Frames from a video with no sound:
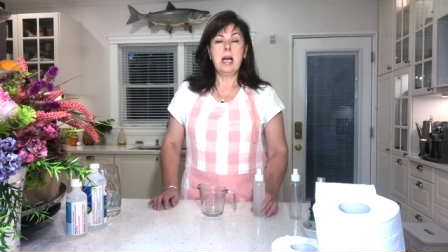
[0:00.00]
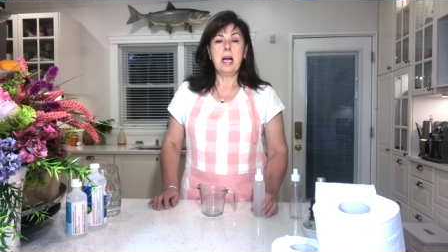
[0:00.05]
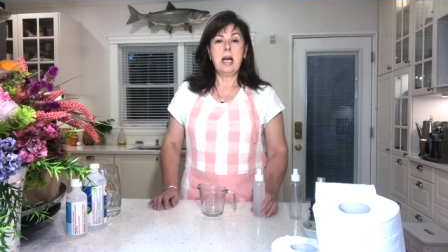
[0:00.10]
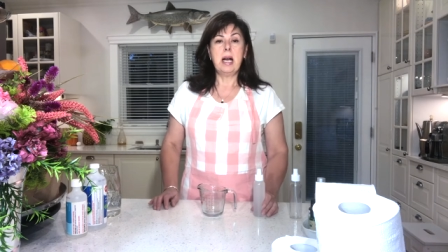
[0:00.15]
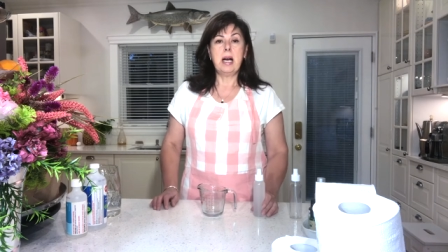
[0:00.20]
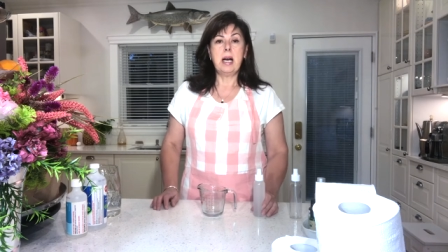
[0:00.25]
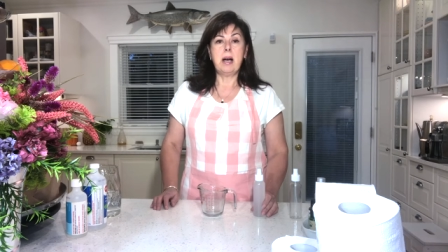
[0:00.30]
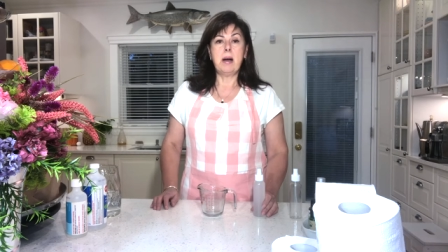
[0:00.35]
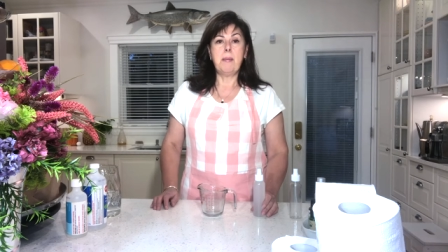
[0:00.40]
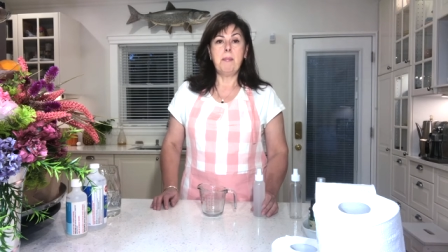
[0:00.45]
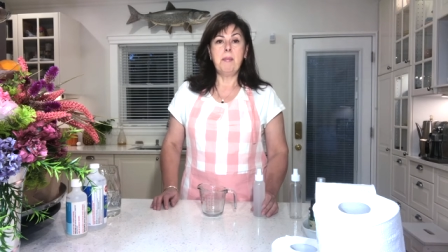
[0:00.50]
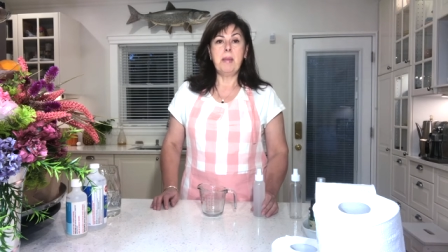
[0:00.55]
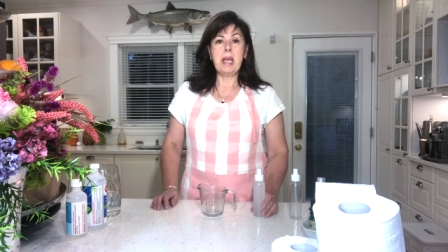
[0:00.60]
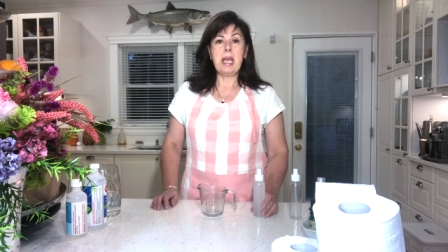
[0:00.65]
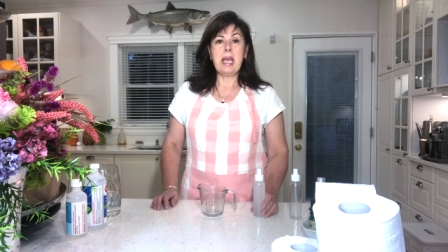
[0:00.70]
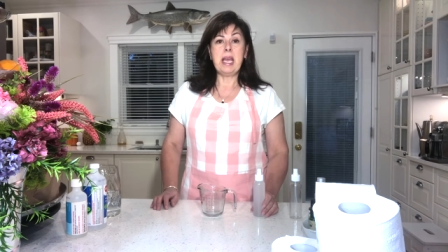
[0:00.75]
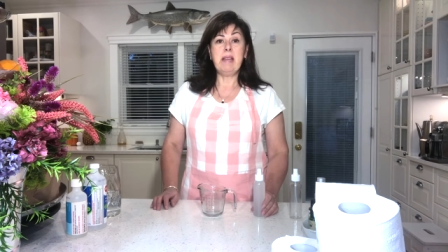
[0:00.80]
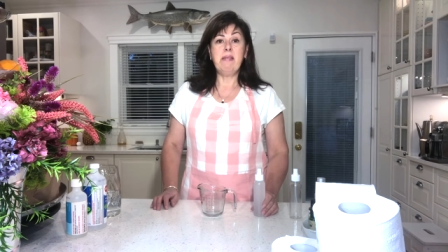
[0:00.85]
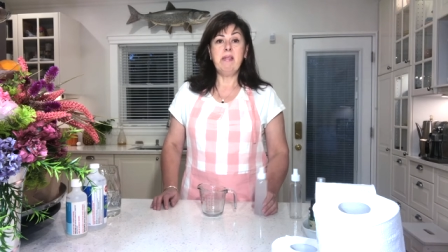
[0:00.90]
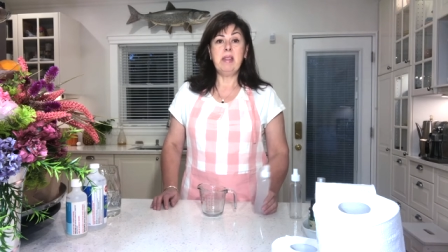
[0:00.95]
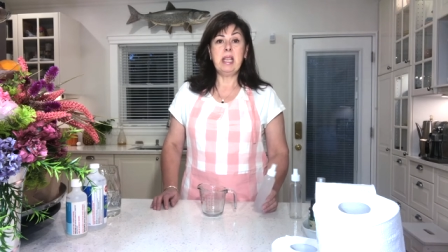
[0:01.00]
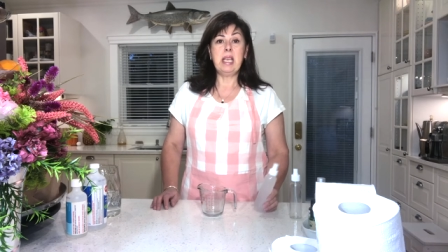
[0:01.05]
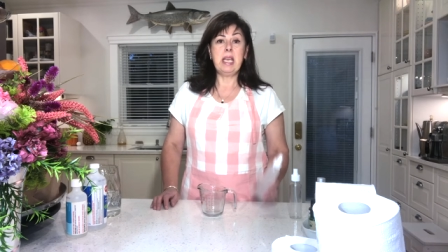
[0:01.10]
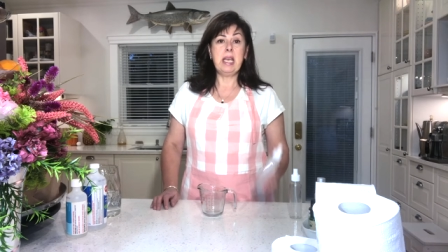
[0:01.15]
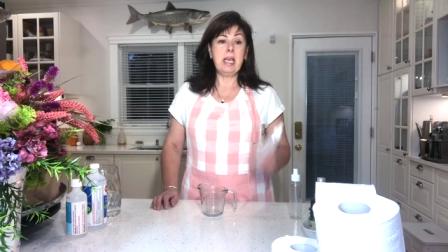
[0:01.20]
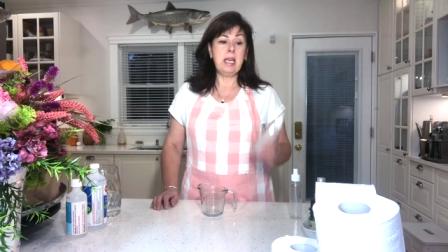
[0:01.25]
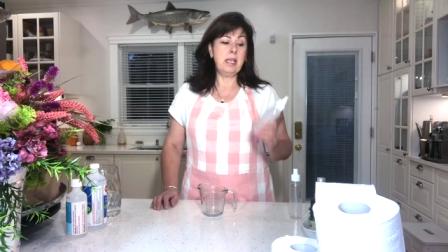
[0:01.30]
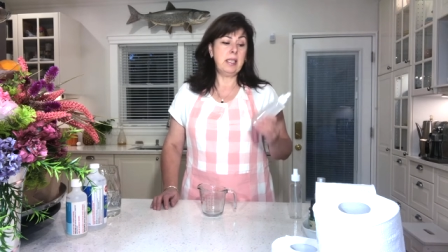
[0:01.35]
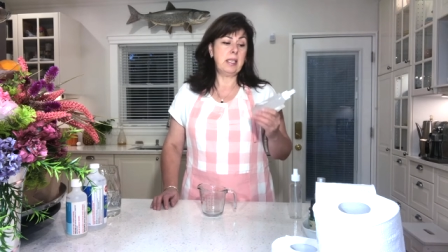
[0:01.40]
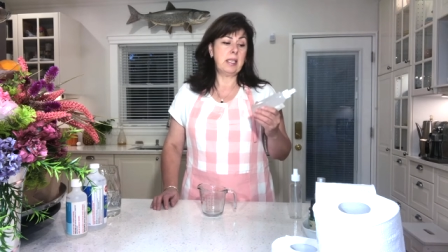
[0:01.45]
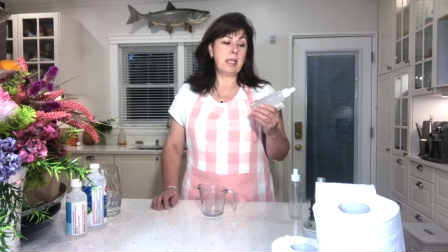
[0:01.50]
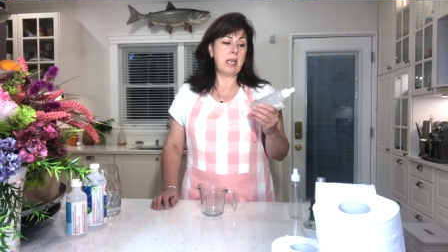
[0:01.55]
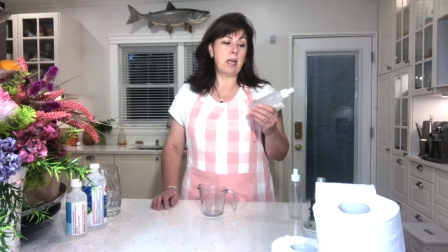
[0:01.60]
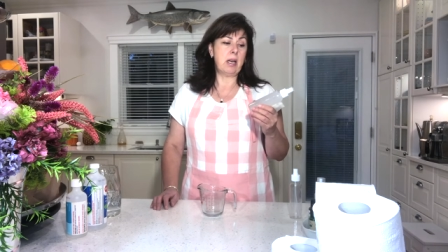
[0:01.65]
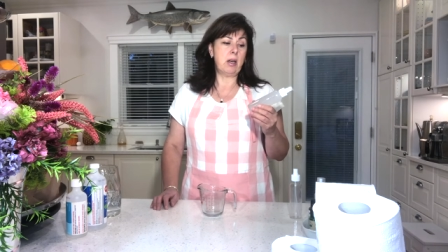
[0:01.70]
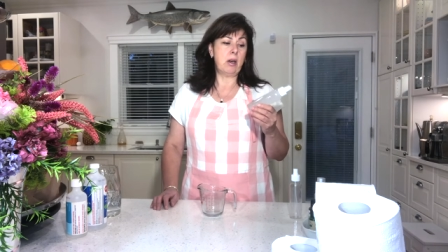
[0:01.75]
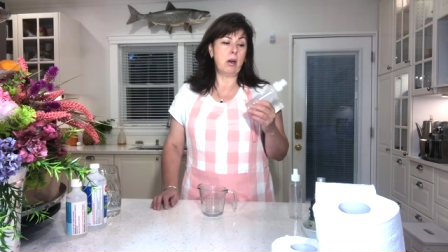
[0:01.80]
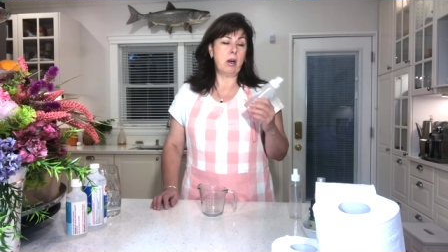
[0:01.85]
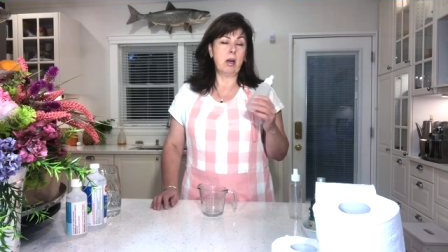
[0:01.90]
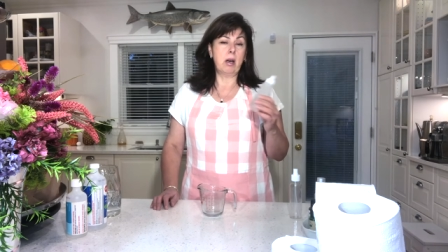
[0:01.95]
Um, and these
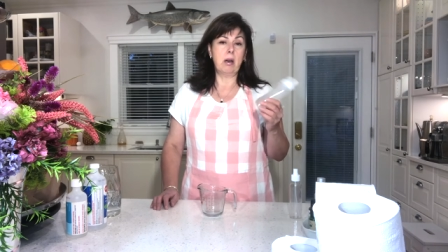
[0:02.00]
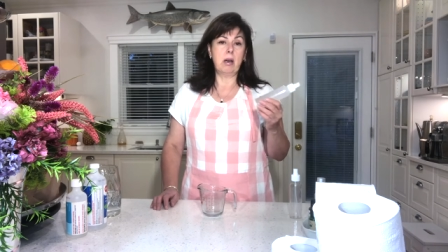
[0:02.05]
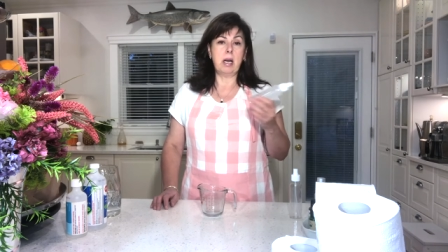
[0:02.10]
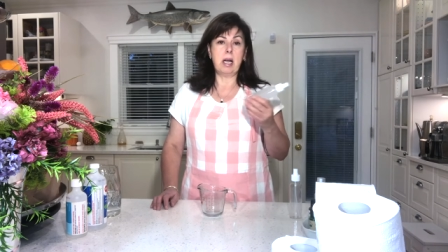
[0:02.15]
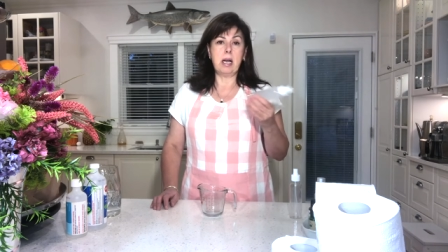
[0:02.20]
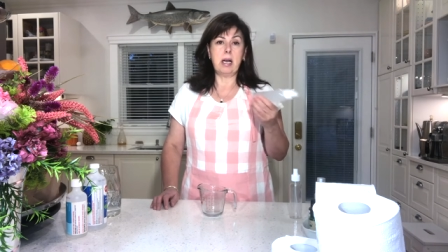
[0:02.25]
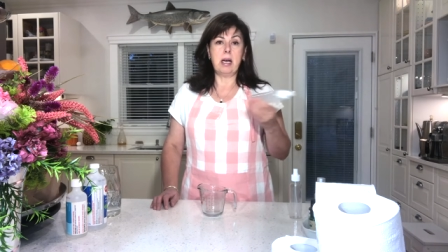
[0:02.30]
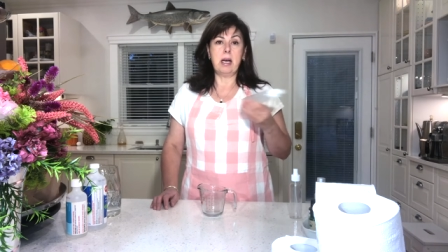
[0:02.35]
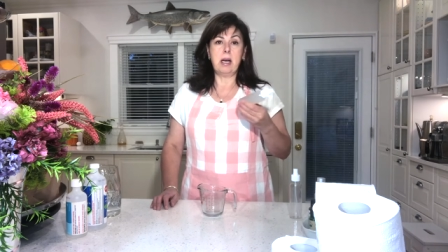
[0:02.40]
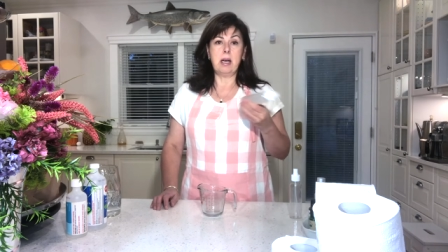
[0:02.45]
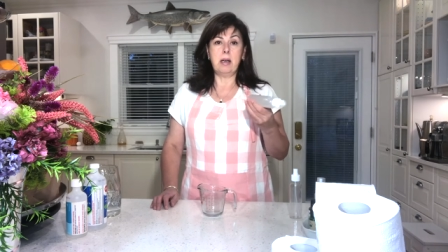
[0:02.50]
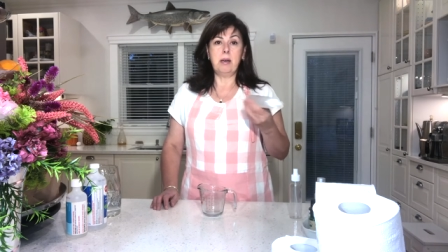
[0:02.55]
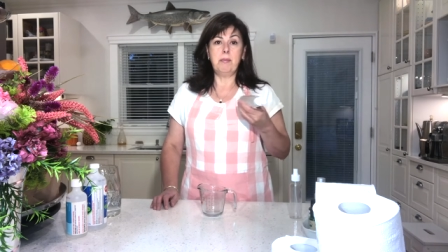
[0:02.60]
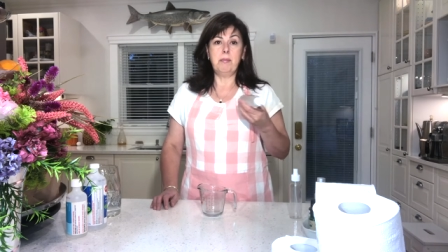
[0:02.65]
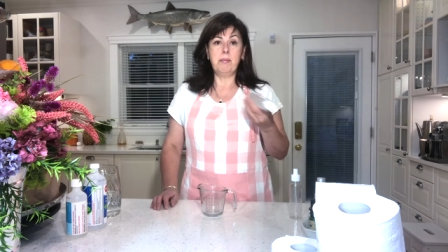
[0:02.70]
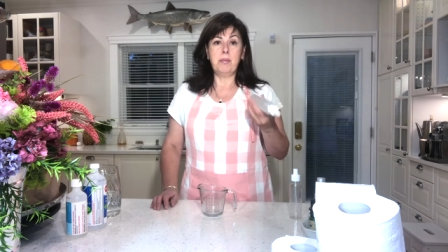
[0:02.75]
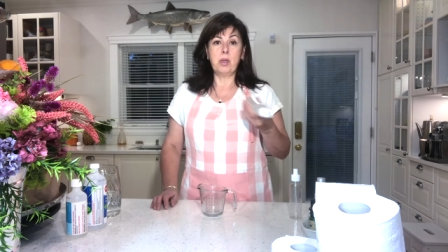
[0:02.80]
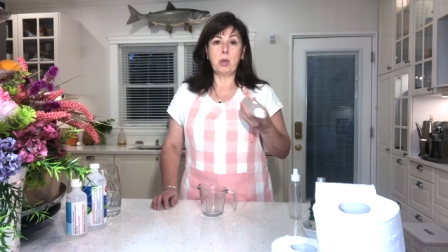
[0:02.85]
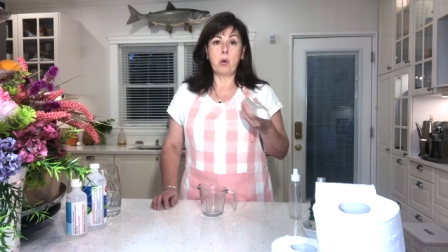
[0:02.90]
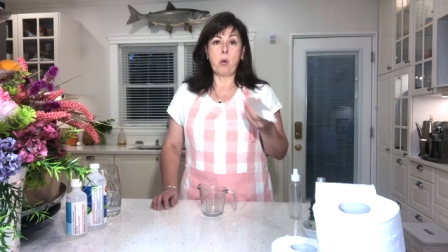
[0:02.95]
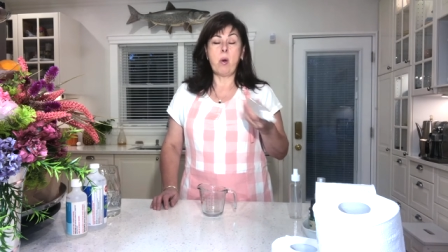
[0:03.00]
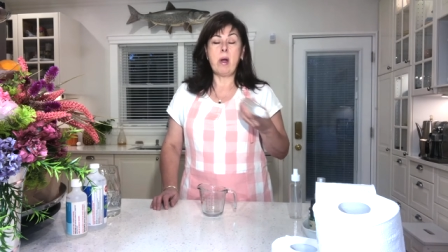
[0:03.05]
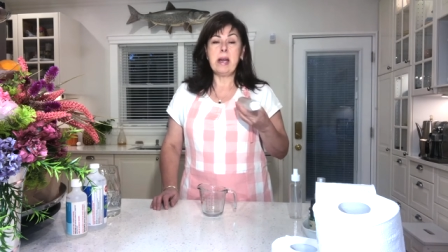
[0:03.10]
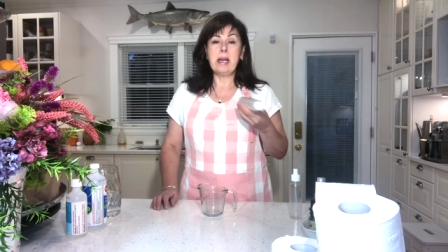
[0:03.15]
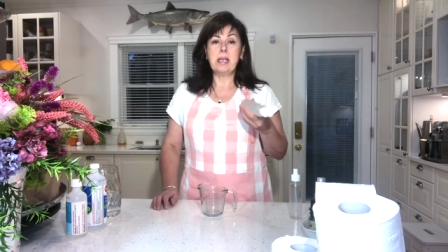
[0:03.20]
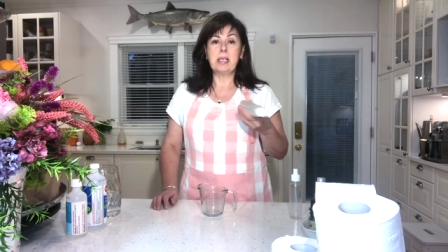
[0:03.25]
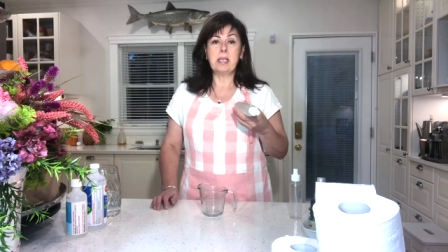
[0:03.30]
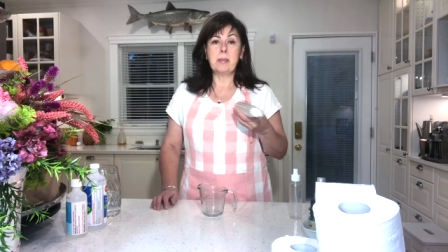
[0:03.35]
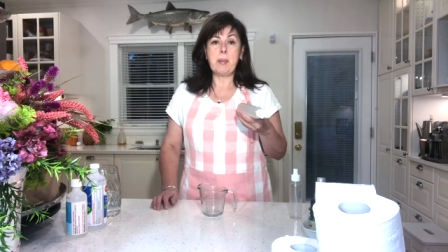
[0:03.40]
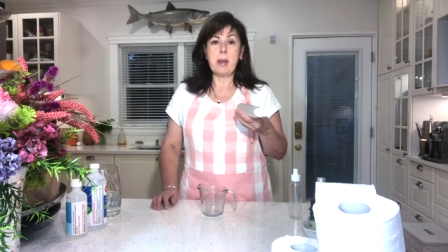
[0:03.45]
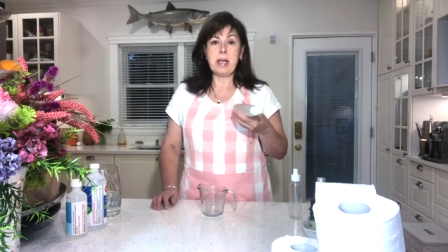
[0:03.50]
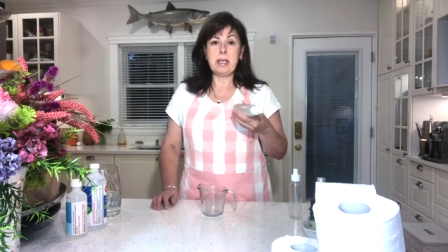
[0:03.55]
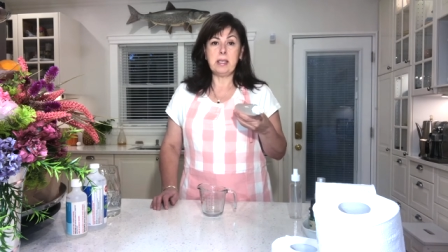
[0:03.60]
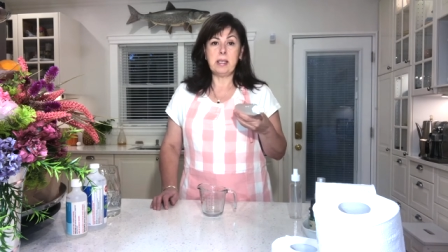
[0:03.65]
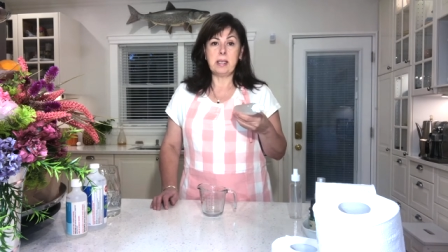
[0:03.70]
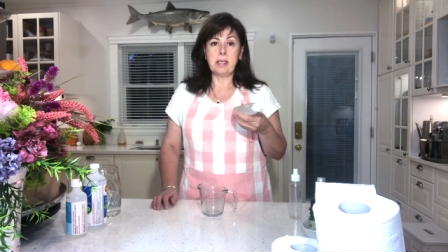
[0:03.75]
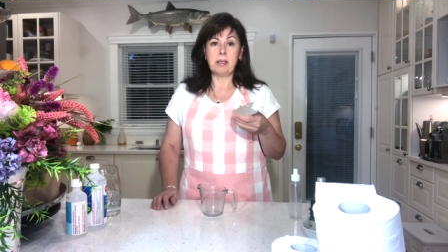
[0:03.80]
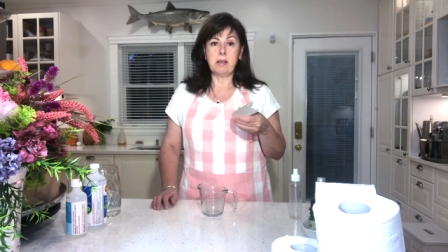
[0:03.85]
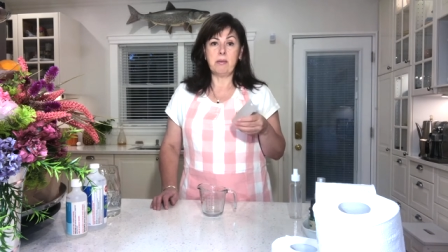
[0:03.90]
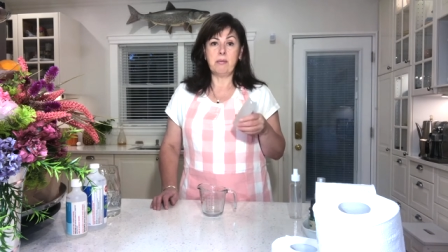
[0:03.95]
are, uh, they're quite
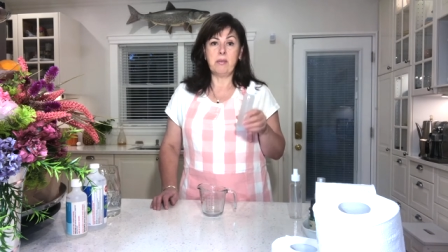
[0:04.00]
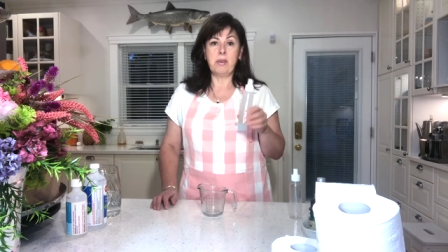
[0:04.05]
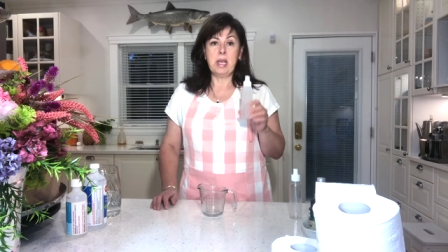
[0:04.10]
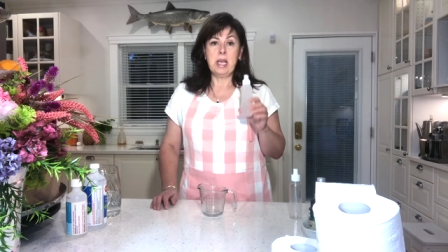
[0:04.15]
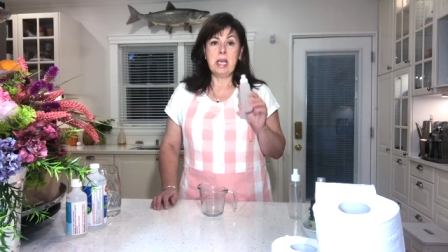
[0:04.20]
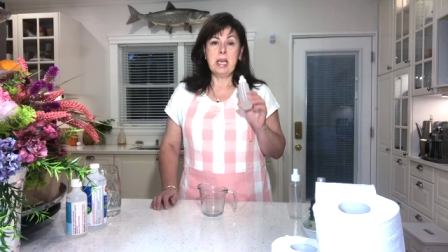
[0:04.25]
expensive.